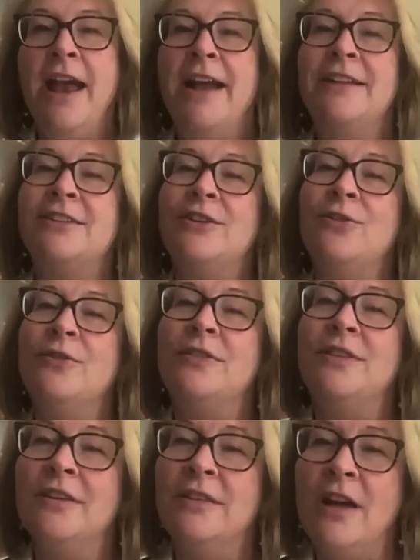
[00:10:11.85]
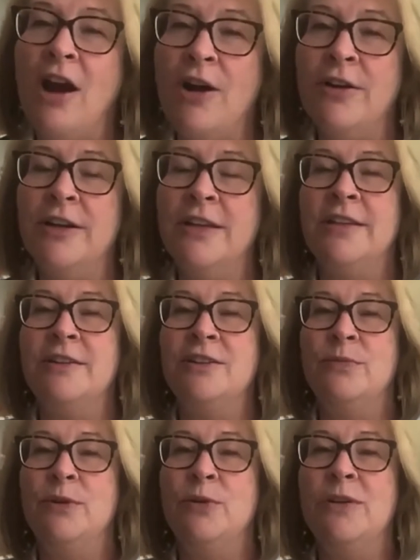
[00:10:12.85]
And so the heartening thing
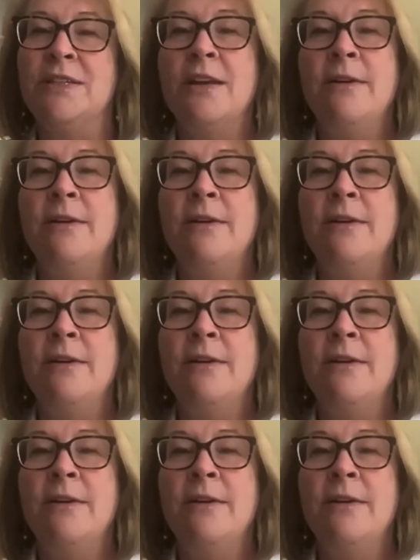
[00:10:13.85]
to me was